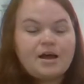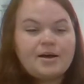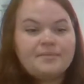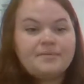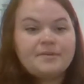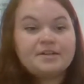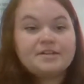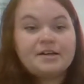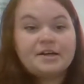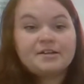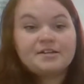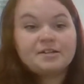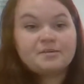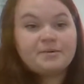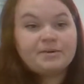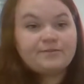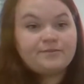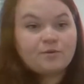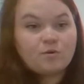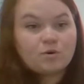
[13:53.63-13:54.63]
This guy's going to
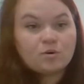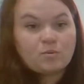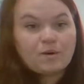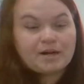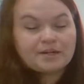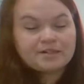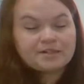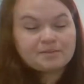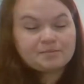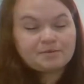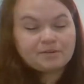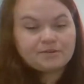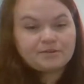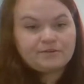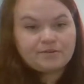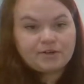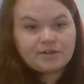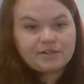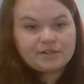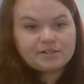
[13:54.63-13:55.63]
be 4 watts per
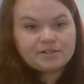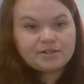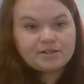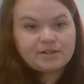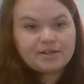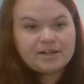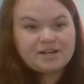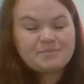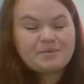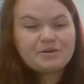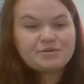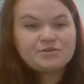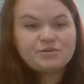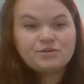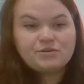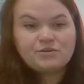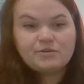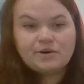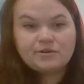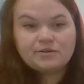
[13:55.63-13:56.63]
foot and about
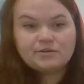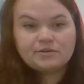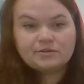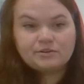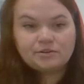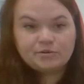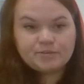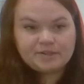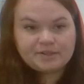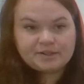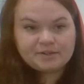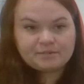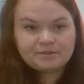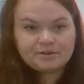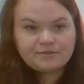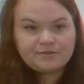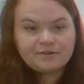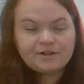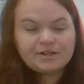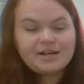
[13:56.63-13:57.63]
200 lumens per
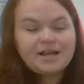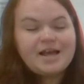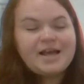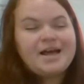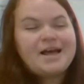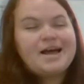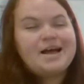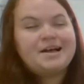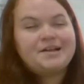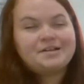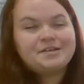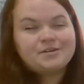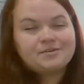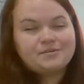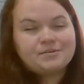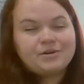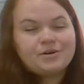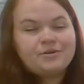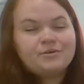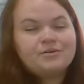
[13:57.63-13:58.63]
foot. As you
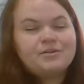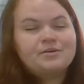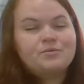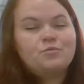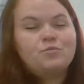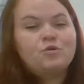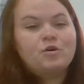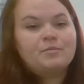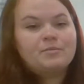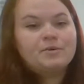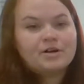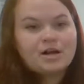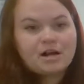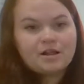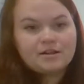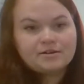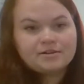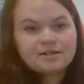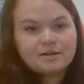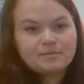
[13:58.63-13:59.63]
know, the warmer
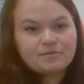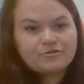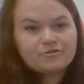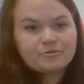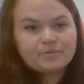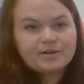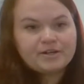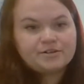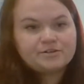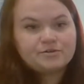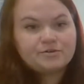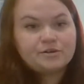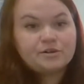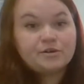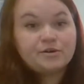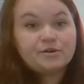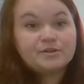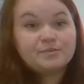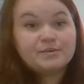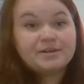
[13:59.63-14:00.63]
color temperature we get to, the
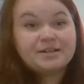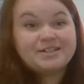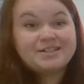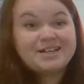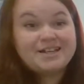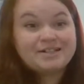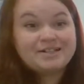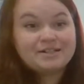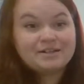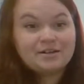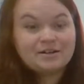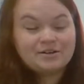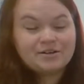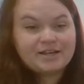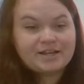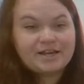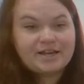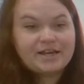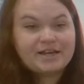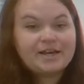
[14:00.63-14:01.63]
closer we get to
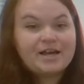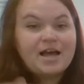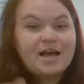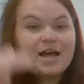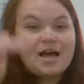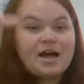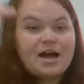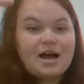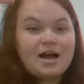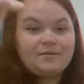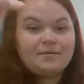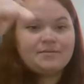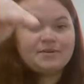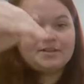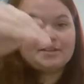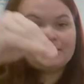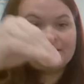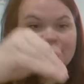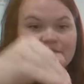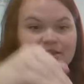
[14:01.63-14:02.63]
1800K, obviously